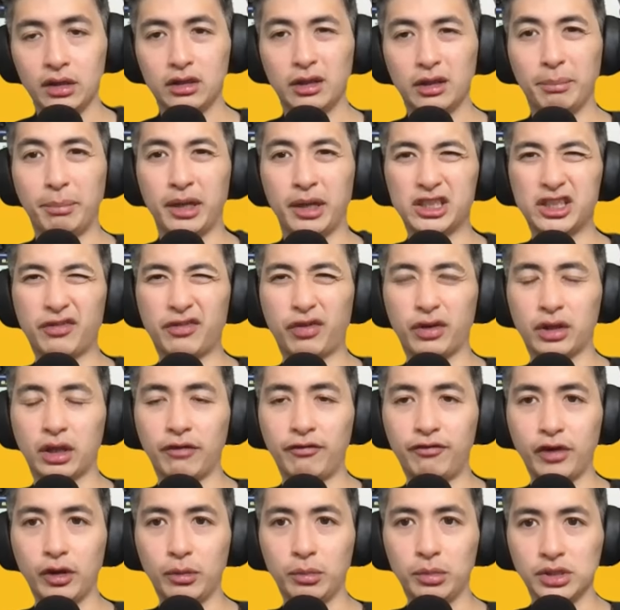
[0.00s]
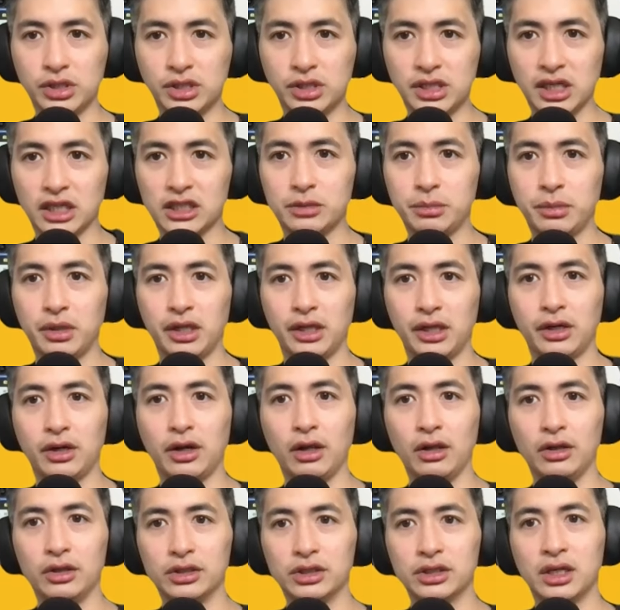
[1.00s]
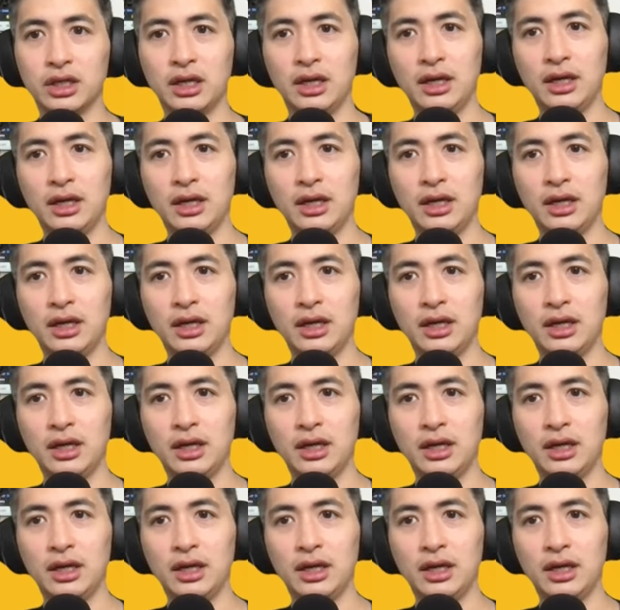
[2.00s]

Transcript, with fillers: The budget for that film was six million dollars.